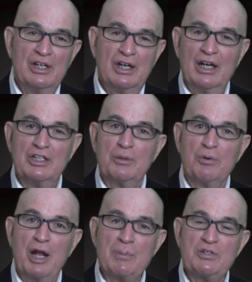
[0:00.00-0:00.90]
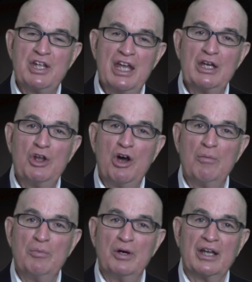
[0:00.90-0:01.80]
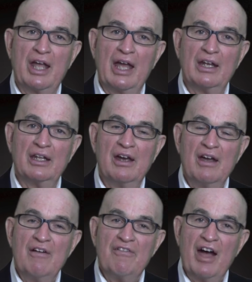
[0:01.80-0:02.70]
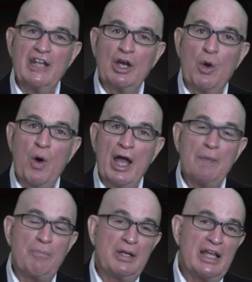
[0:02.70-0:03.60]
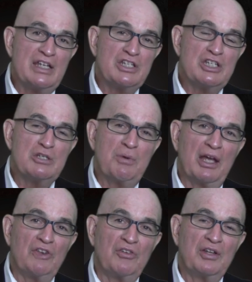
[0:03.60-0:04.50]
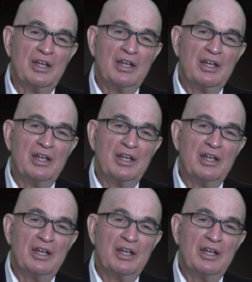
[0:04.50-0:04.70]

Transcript: to perhaps take a notebook and find a quiet place and space